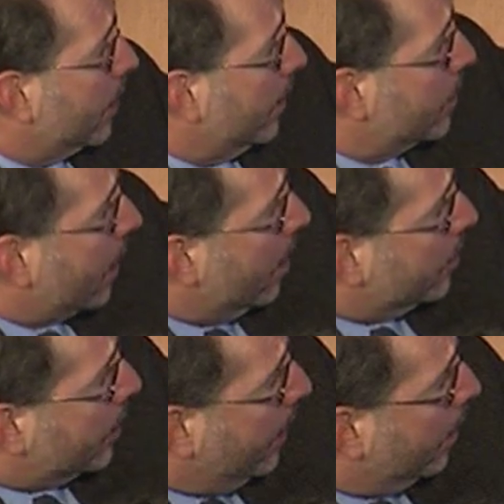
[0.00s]
Sadaskar
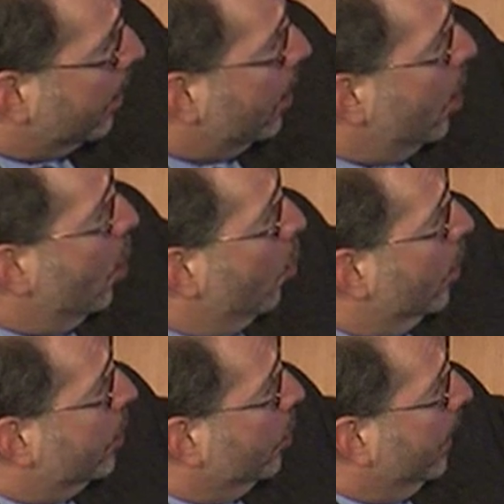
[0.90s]
is here,
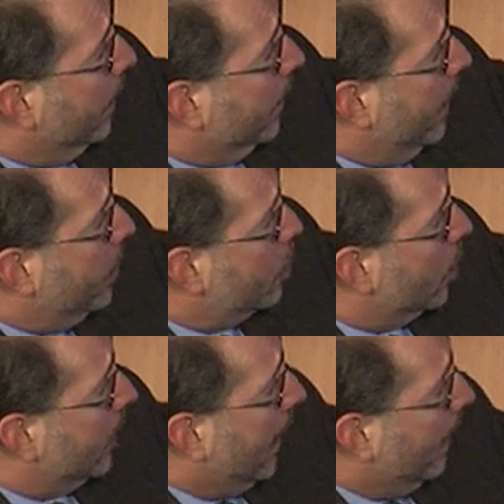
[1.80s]
we're doing
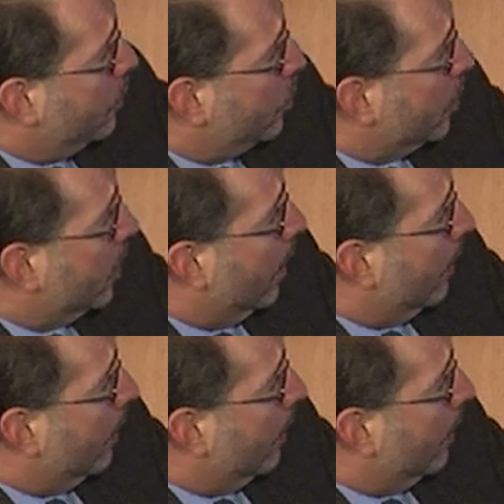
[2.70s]
laser capture